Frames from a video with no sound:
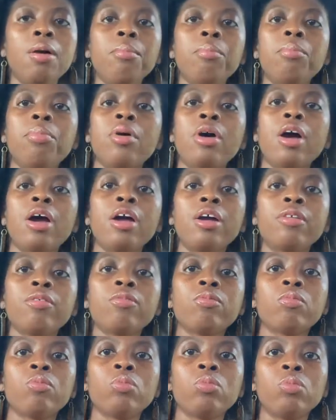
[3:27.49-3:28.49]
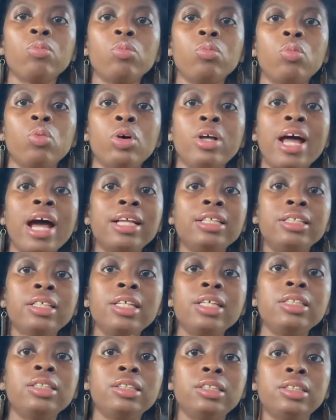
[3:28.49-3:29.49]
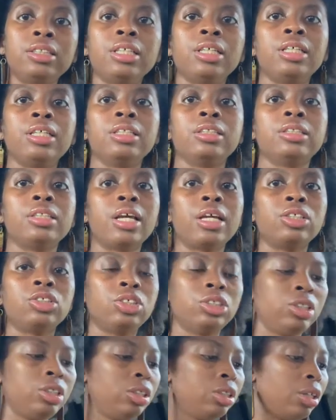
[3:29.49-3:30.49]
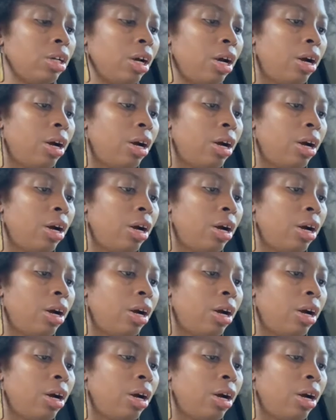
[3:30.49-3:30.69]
But what I did see is that she